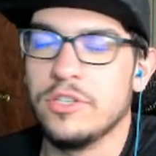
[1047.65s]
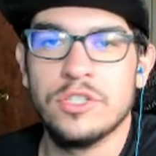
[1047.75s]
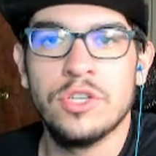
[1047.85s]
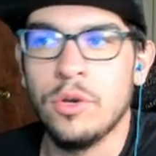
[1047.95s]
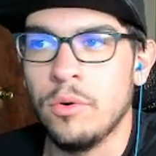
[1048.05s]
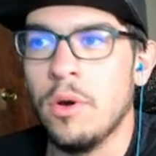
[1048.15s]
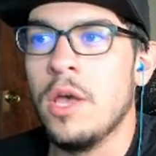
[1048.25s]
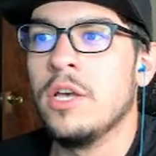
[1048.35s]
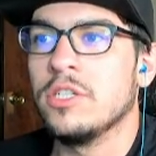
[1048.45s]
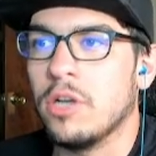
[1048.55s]
Just 2
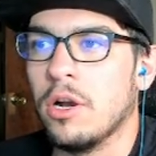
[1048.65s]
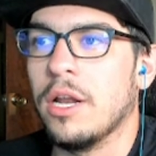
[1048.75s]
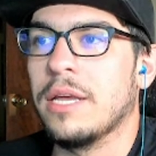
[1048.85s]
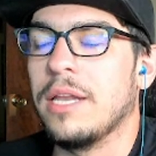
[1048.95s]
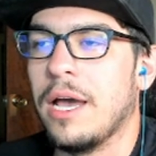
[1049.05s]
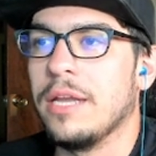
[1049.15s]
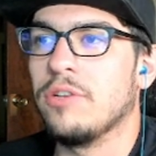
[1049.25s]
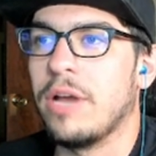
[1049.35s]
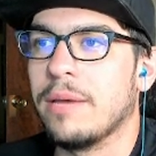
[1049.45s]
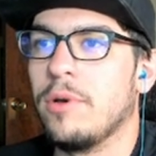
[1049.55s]
Starter Deck 9
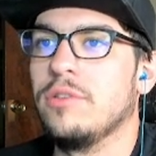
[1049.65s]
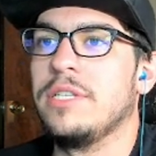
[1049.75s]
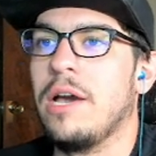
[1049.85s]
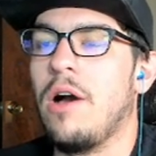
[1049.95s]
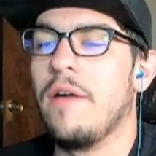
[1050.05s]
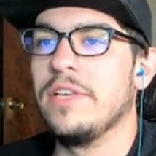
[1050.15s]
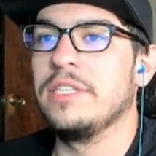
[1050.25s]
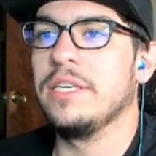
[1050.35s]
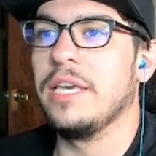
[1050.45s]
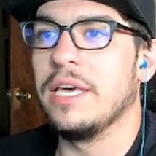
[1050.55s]
Dragon modes. Now,
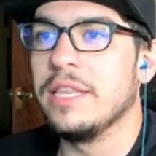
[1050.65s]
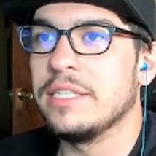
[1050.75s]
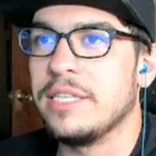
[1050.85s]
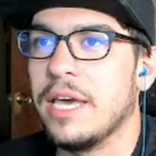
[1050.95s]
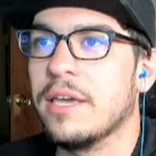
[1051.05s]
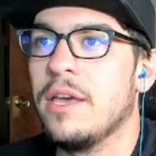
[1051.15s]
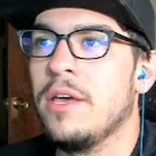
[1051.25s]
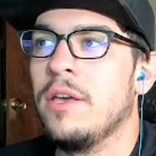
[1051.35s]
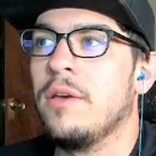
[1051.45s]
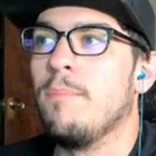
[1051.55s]
obviously, in this deck,
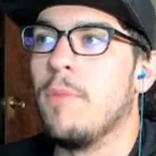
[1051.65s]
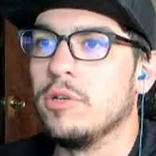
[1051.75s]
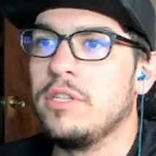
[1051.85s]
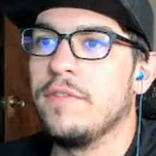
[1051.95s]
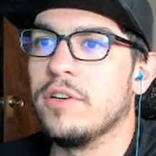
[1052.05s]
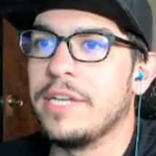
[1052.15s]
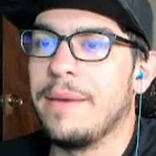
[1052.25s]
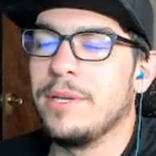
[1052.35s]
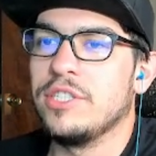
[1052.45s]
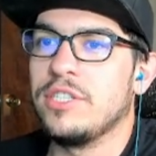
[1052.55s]
most of your
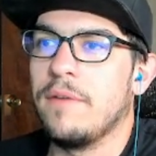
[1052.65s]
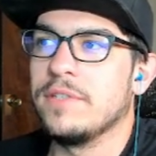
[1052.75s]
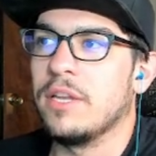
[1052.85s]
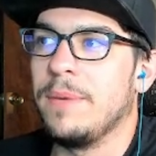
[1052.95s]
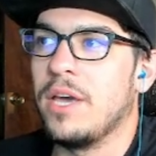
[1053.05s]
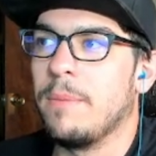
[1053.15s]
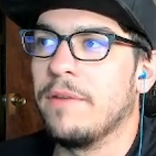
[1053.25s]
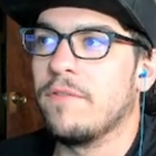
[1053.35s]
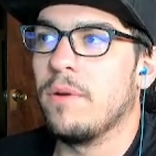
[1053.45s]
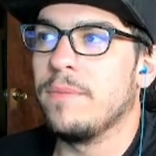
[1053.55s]
damage and stuff is going to be coming
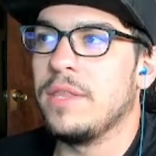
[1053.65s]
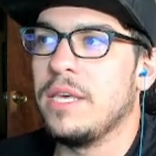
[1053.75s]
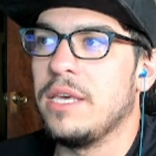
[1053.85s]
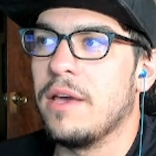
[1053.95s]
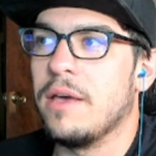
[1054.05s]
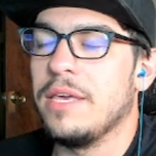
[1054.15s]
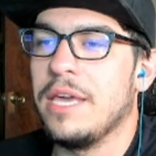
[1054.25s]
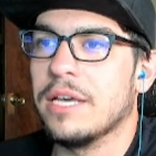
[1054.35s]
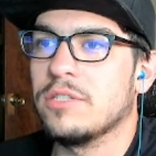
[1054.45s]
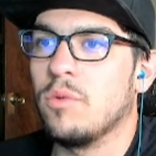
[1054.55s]
from the
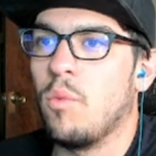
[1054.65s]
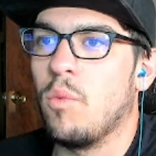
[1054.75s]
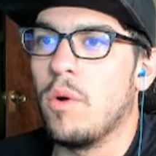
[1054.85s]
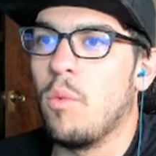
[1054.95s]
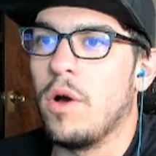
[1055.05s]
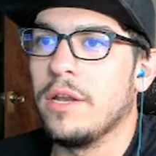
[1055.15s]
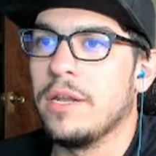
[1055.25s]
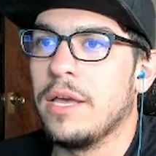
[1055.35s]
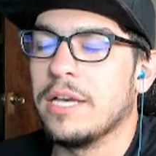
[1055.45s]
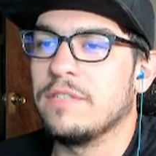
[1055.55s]
EX1
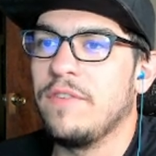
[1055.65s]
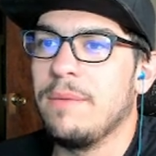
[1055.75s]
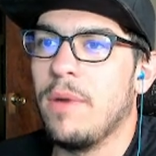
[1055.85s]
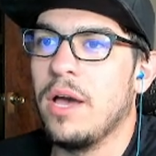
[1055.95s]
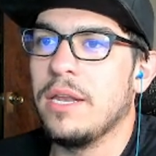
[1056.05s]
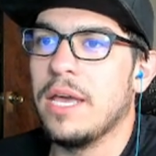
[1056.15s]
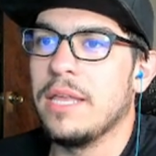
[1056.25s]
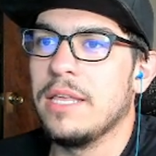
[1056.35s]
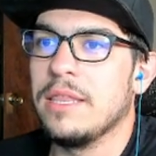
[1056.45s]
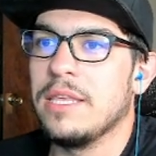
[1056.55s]
XVmon
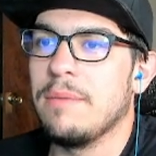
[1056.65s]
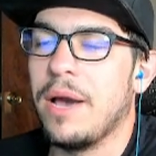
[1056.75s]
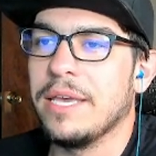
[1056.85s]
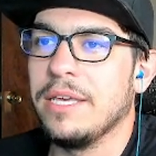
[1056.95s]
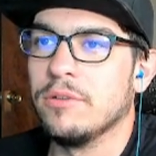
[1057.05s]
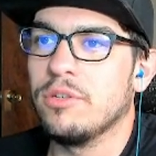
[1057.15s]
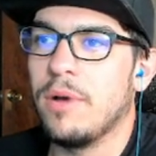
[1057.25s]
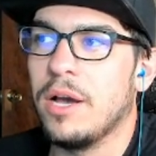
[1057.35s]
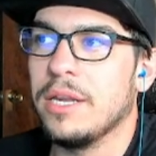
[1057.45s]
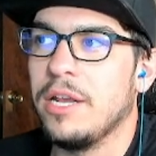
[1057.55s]
and then the
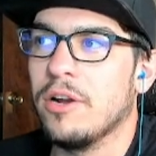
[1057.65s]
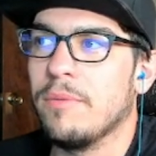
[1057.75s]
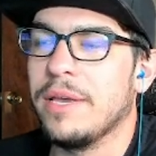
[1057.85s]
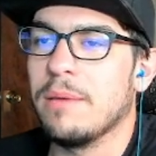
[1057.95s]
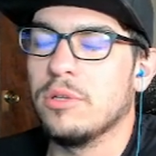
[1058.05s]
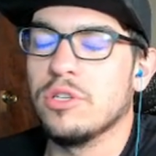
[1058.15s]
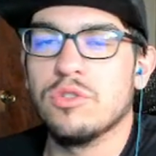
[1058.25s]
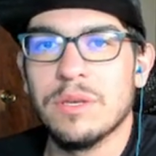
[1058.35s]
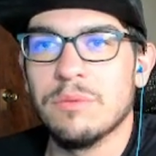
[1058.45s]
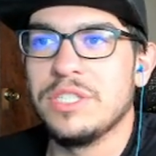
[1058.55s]
Imperialdramon here, being able to
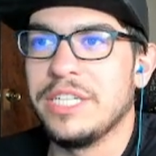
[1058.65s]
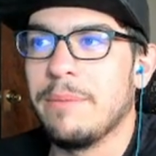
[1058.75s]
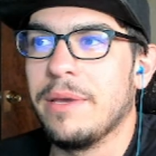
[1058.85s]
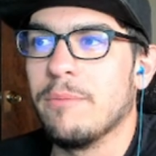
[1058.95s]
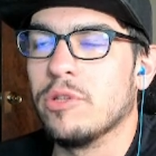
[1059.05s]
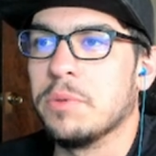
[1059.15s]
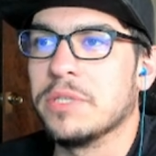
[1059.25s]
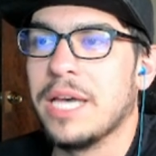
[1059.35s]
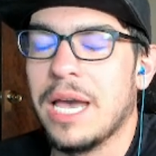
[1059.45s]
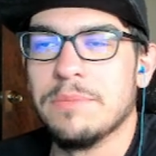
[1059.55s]
swing with jamming multiple
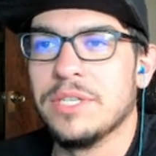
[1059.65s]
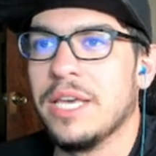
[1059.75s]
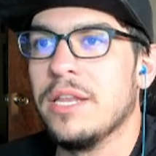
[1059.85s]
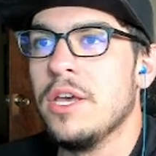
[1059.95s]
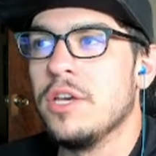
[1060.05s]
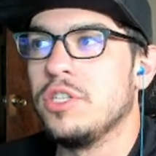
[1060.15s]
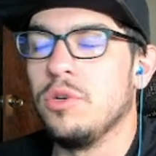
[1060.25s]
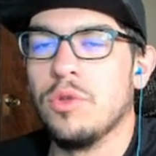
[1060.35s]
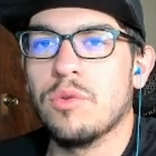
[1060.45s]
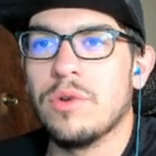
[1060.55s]
times, get
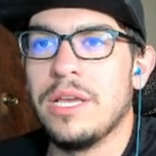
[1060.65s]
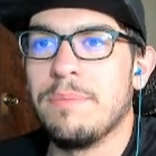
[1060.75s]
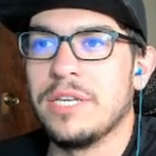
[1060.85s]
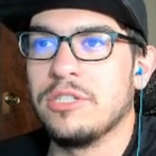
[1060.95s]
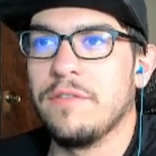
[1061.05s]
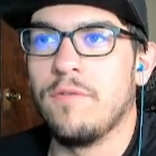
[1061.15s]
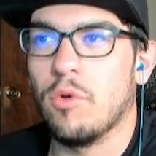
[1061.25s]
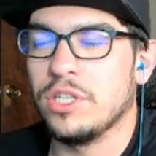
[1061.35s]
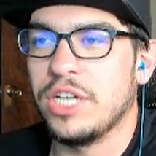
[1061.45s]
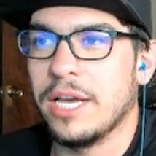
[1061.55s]
2, 3, potentially
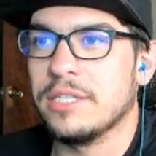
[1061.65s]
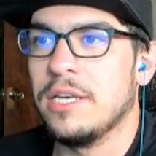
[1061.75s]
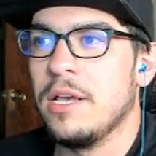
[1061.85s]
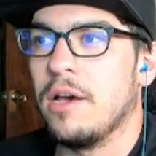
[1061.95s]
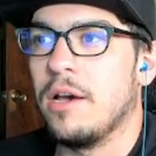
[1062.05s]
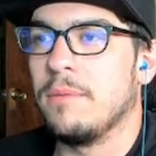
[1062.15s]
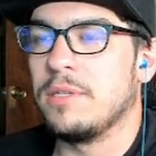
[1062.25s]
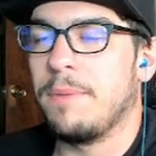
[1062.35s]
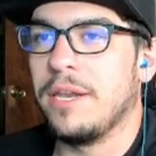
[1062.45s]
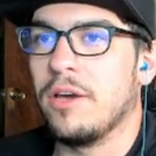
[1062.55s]
4 checks,
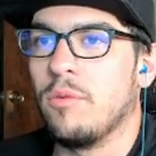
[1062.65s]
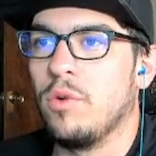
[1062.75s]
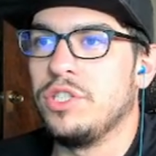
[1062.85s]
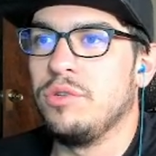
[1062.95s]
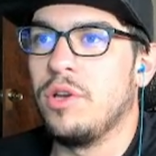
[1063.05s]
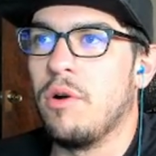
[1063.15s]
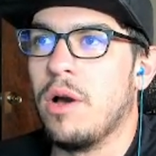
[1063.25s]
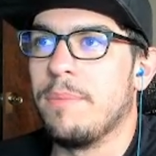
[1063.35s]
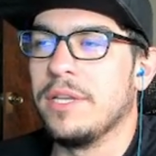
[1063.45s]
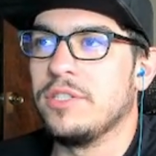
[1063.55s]
depending on what you go
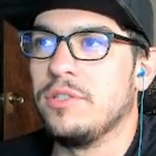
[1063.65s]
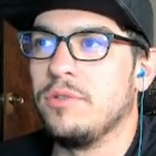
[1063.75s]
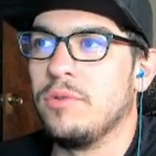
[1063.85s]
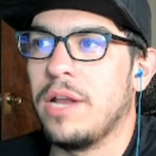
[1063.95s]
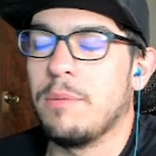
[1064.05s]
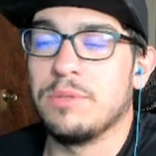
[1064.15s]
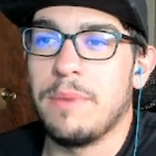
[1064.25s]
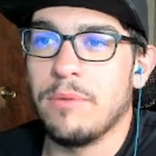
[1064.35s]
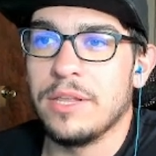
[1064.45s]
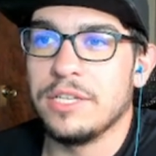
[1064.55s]
up into and how much
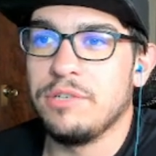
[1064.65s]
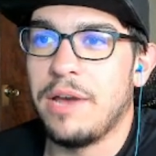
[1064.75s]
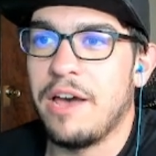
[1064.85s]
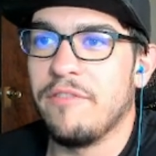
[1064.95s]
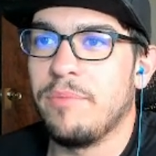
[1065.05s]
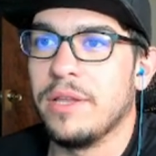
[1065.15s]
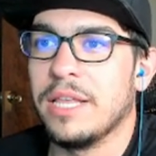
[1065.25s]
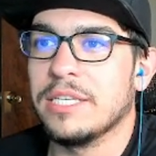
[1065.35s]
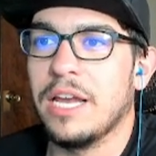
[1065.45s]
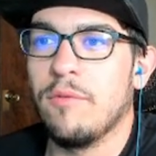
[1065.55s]
memory that you have. But
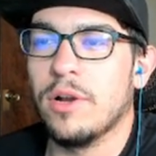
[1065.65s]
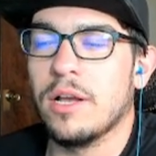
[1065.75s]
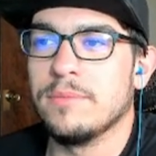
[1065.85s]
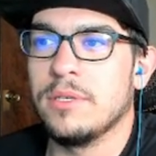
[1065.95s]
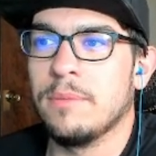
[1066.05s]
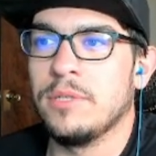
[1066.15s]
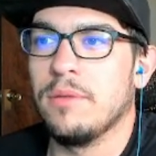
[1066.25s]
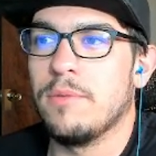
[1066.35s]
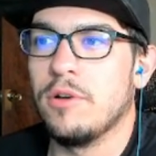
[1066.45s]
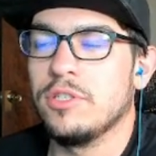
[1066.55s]
that's kind of where it comes up to the
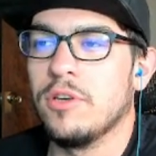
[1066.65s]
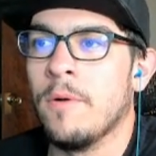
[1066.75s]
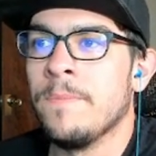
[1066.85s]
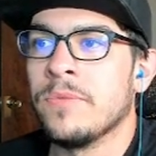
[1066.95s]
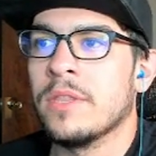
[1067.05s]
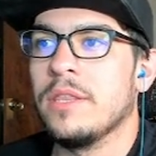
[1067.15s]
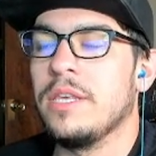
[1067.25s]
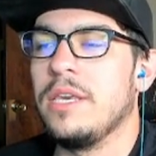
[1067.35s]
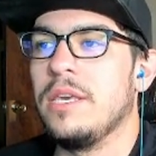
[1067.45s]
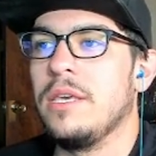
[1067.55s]
most. So
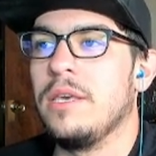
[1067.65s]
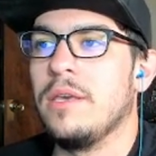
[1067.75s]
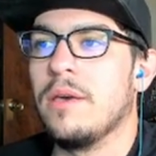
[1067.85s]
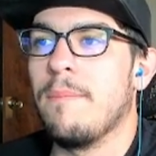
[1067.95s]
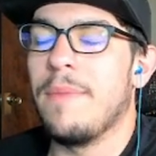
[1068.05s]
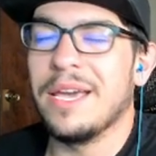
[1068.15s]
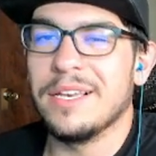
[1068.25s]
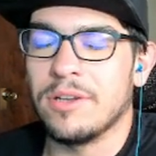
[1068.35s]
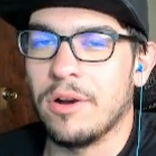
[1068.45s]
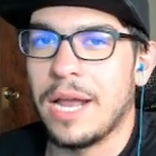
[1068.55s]
the
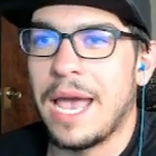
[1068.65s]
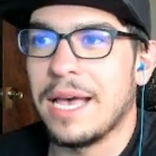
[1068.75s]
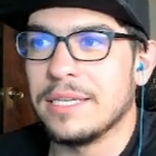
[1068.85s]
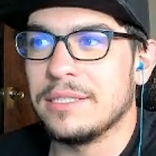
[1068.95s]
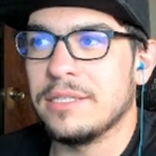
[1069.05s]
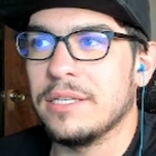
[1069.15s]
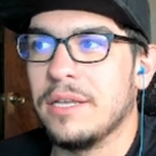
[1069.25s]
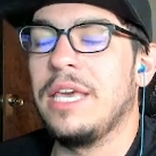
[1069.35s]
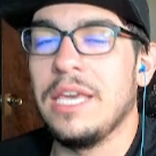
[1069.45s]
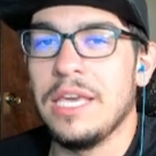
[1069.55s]
megas aren't as
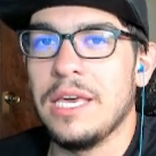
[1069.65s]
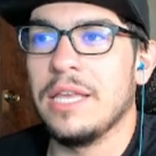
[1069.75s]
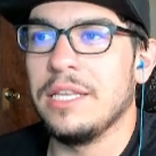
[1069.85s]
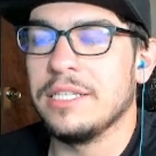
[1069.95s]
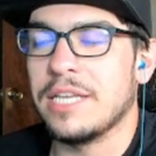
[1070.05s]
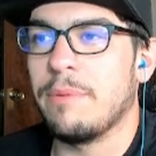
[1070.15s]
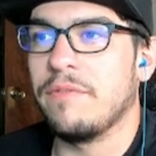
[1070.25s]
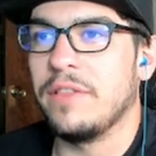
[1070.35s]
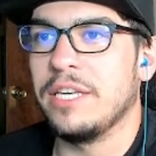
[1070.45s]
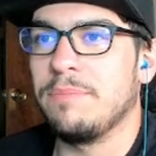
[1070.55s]
key in these type
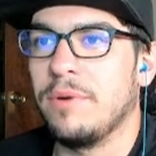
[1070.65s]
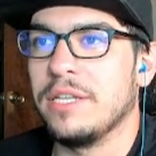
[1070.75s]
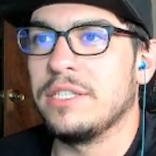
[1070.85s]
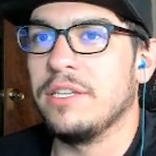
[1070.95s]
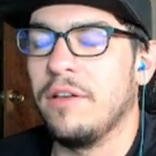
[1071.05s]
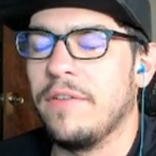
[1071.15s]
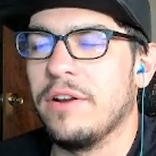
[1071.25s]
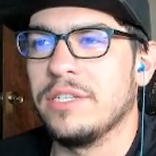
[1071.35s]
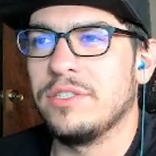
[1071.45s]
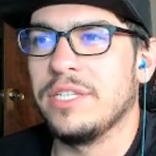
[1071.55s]
of lists, but it's still
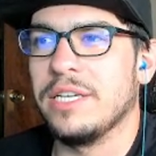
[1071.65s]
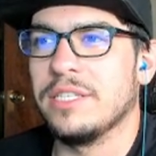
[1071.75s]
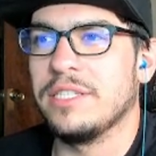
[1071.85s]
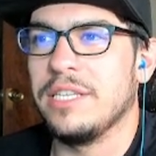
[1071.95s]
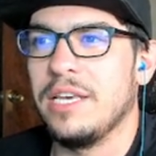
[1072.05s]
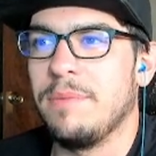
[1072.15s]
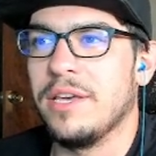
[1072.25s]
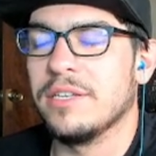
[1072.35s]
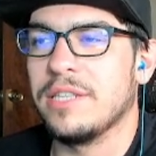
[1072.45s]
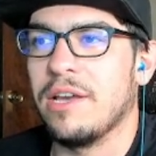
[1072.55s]
very interesting to see
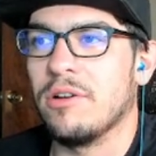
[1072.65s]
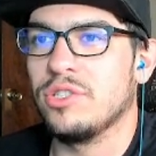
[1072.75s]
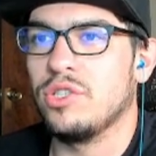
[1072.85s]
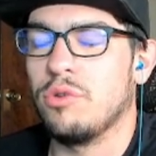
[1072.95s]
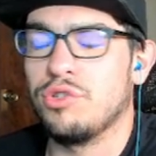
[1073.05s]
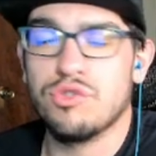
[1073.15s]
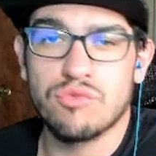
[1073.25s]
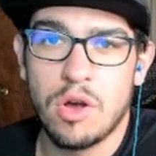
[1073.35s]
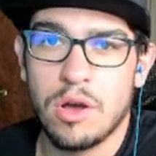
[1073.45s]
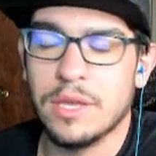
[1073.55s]
because they are so
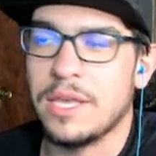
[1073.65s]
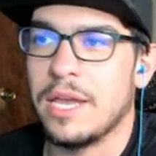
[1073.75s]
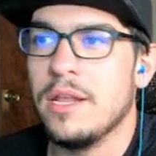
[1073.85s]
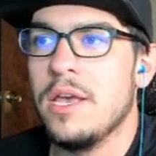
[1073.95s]
strong that